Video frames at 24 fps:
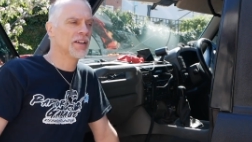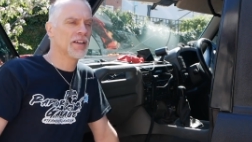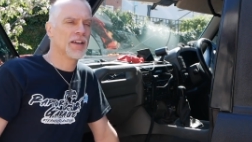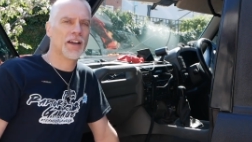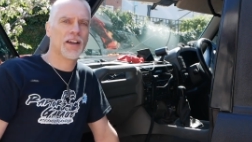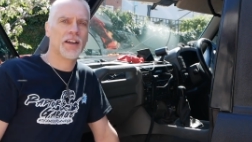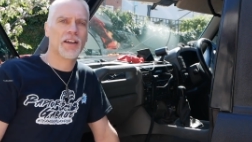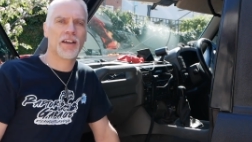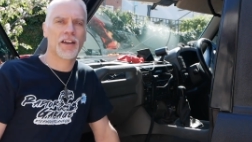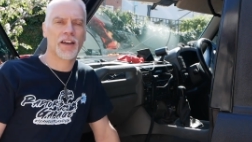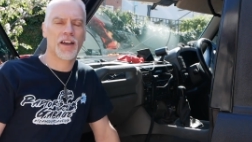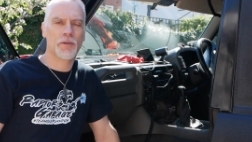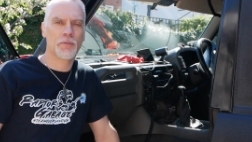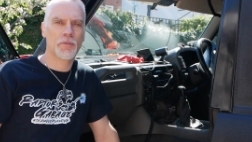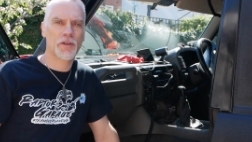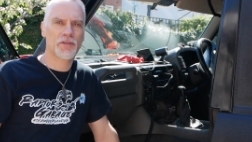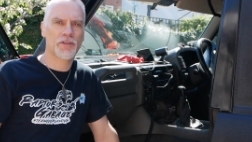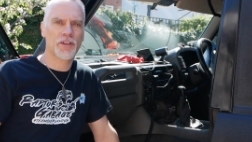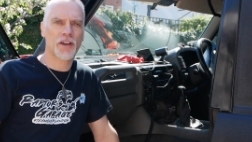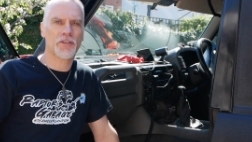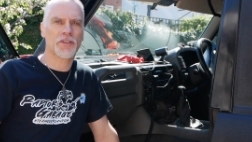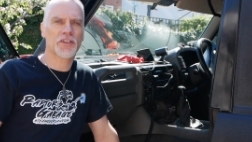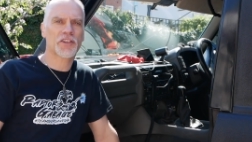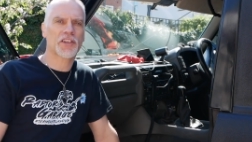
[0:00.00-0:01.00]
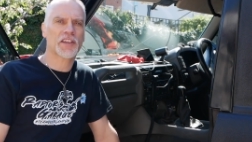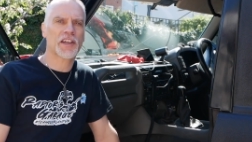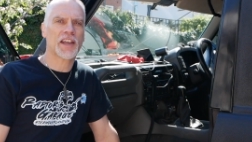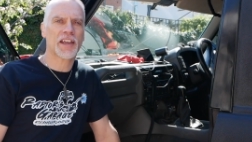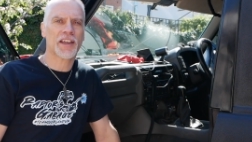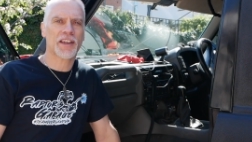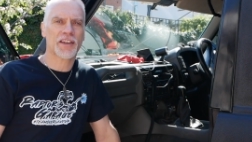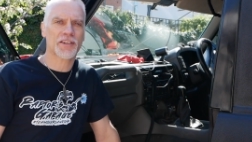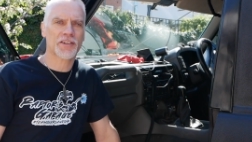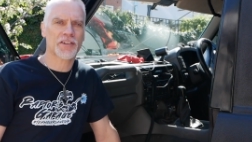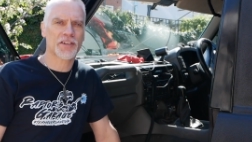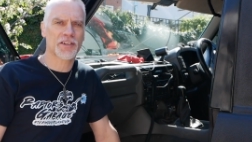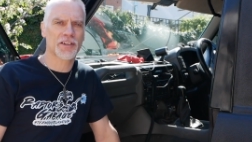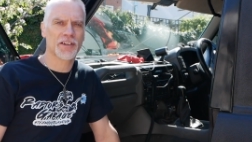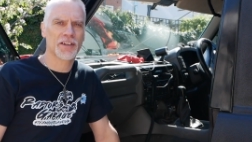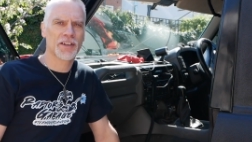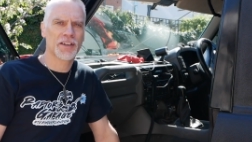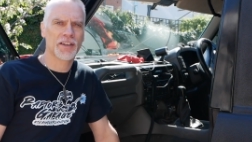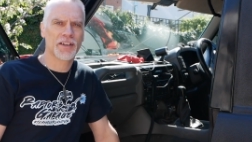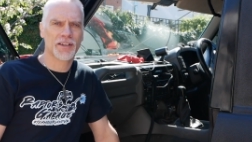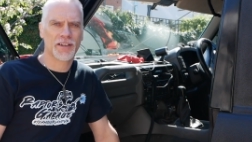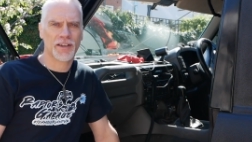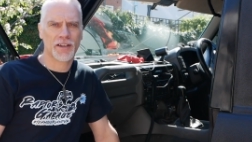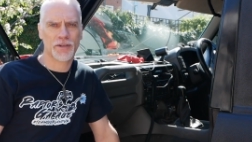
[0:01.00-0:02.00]
Uh, and we've got the stickers
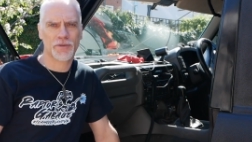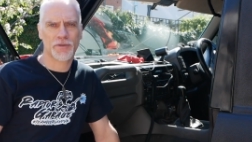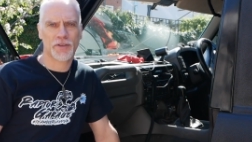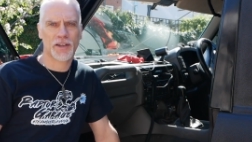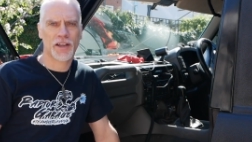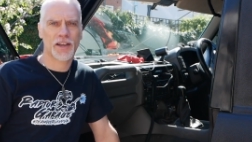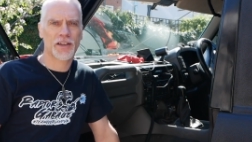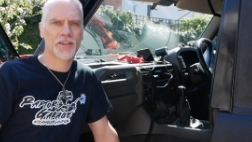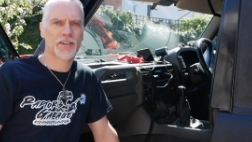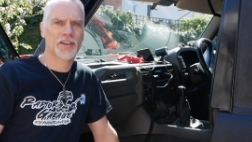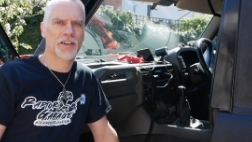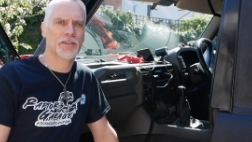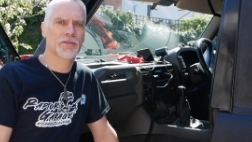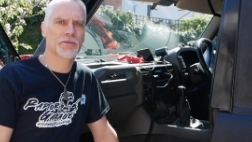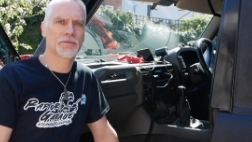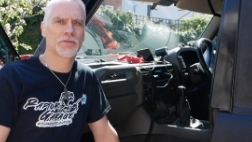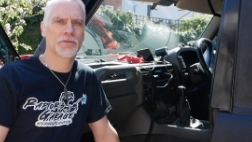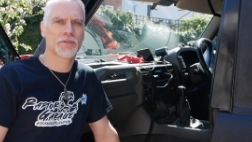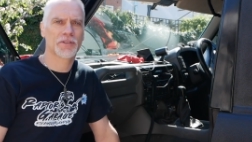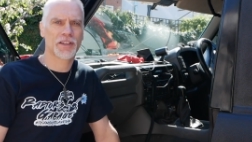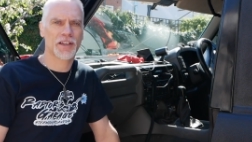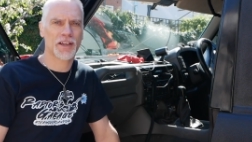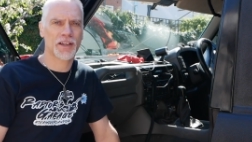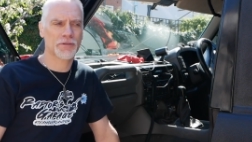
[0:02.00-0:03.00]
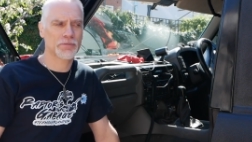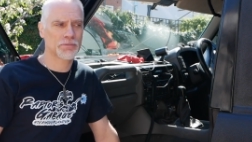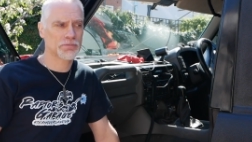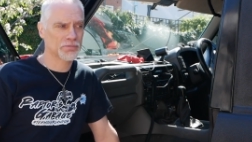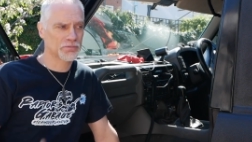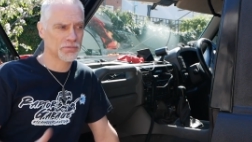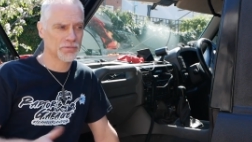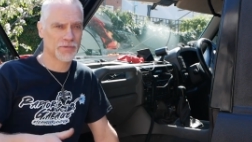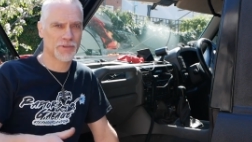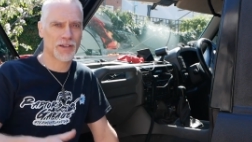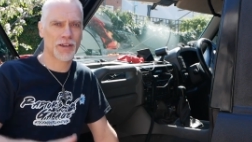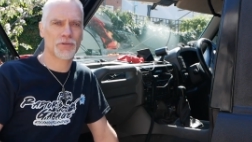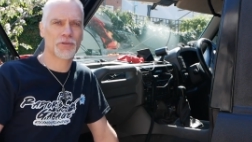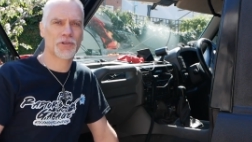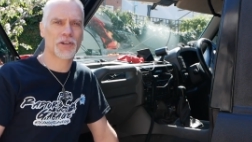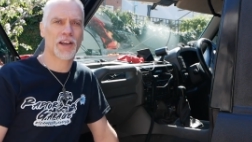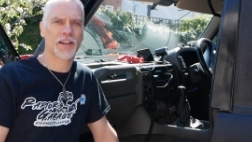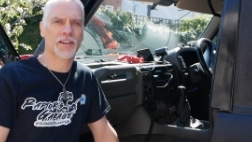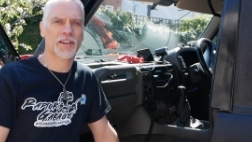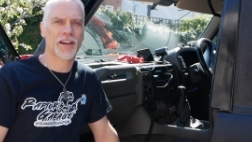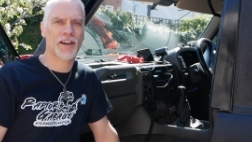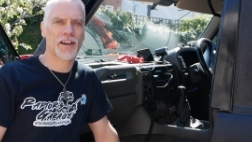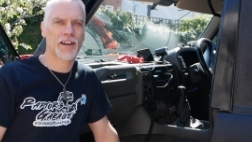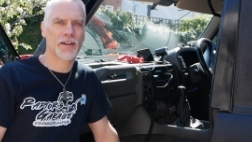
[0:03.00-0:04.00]
over there so you know go and
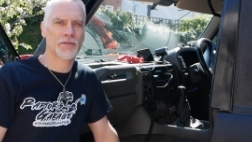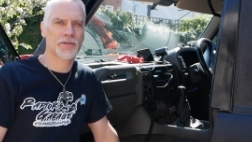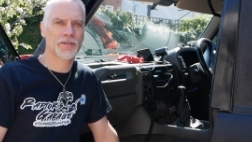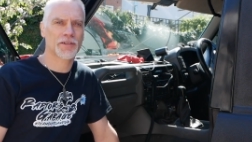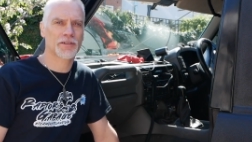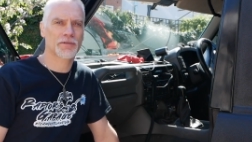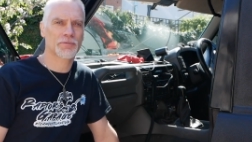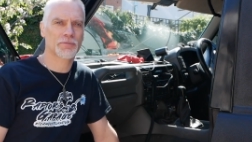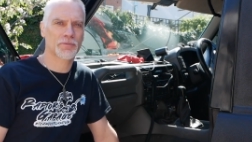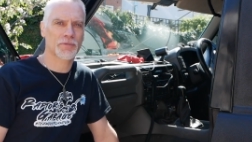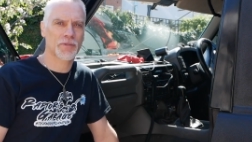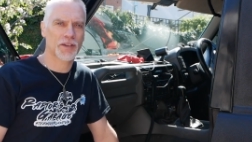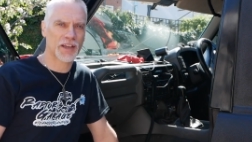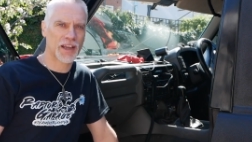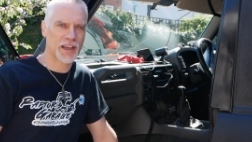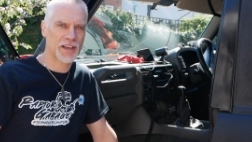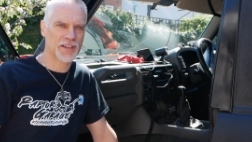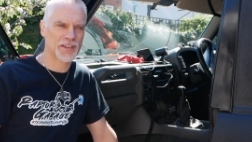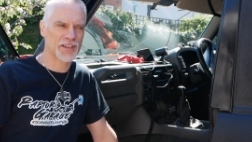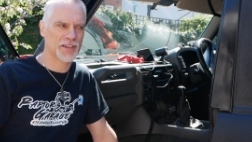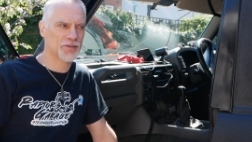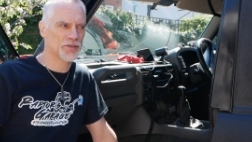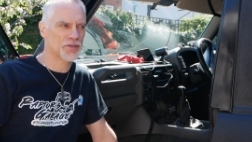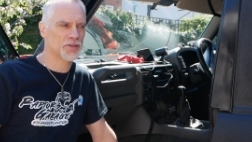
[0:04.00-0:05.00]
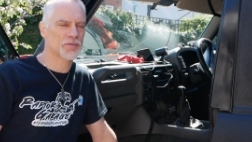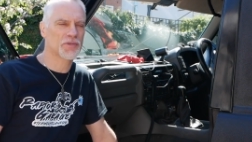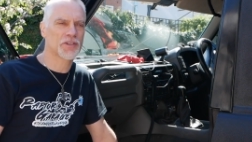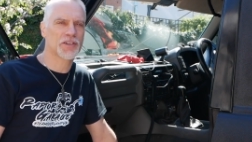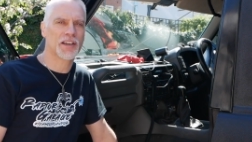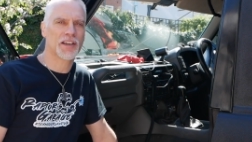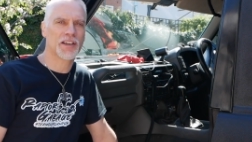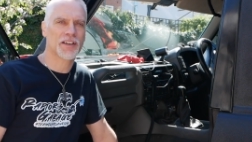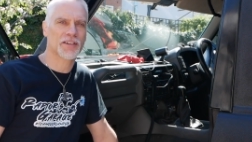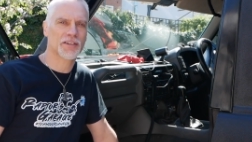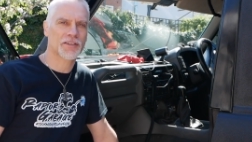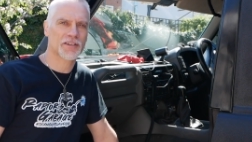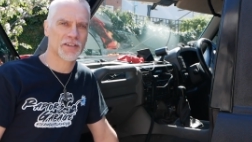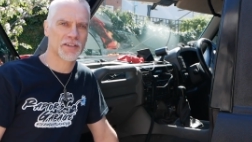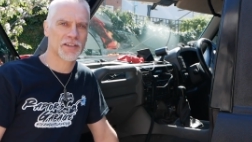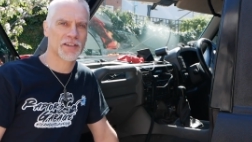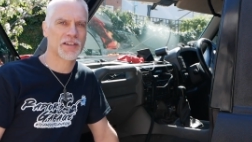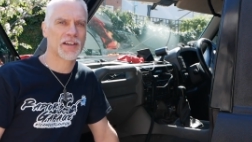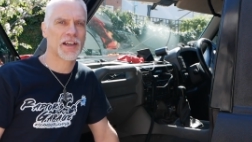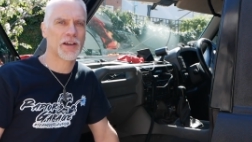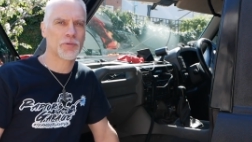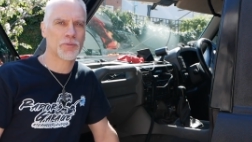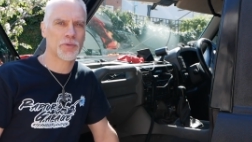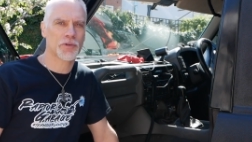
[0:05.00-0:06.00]
check that out get yourself some stickers it'd
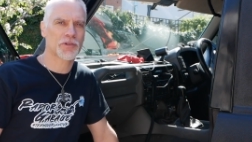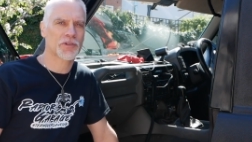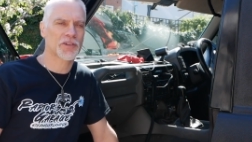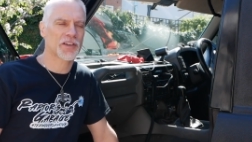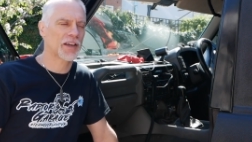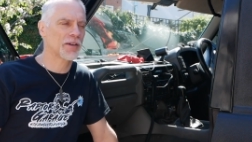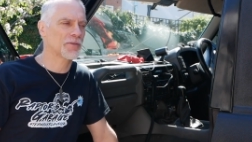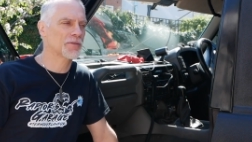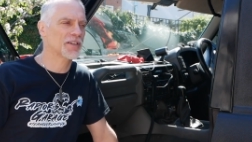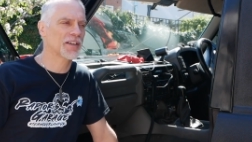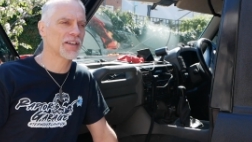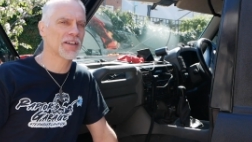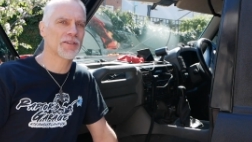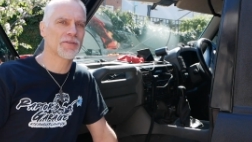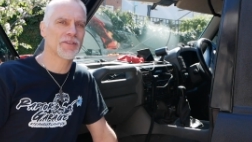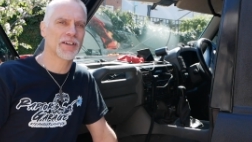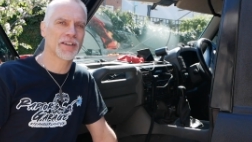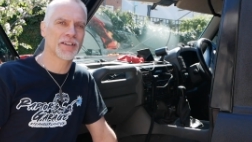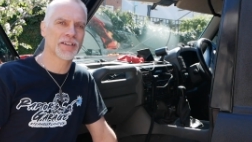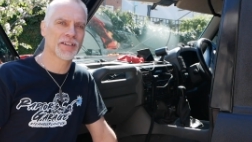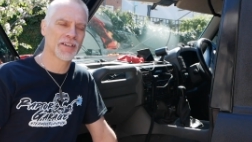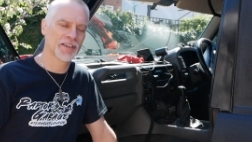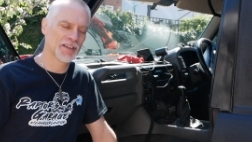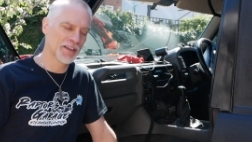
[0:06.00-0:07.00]
help us out anyway